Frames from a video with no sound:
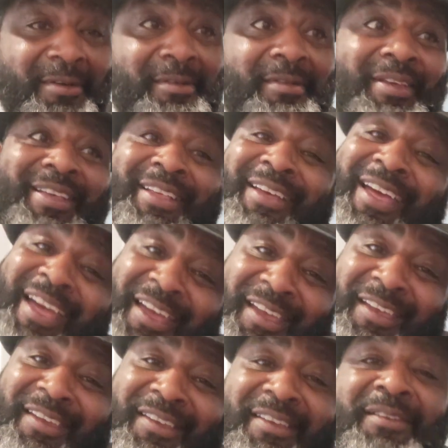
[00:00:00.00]
Hey,
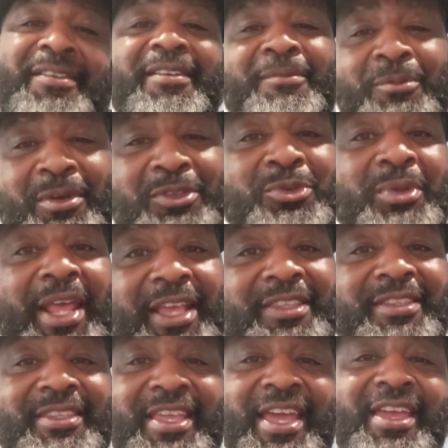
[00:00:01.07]
we'll do that
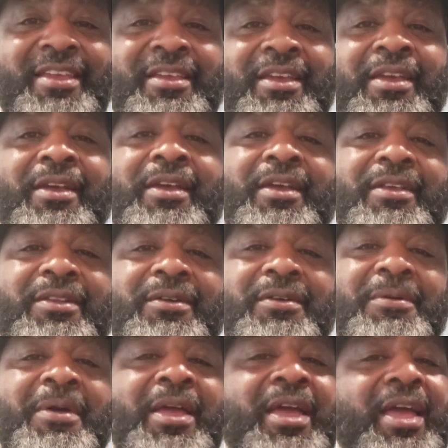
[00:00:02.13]
today, and
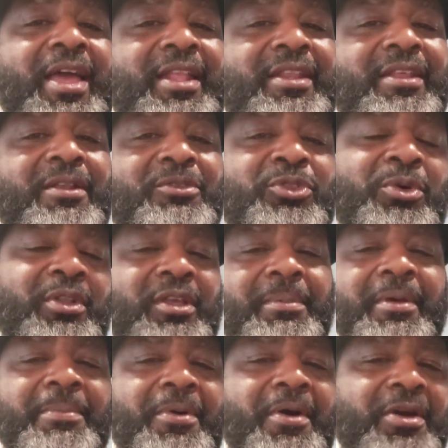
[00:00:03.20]
then I'll throw a little bit of
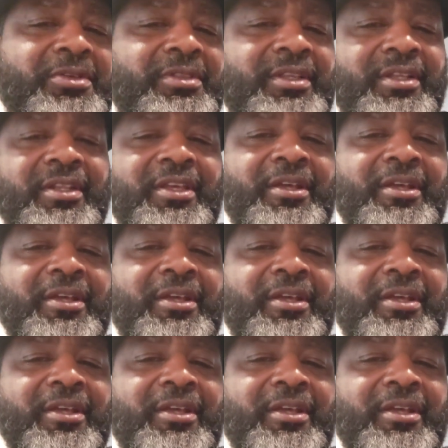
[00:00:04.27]
parsley in there.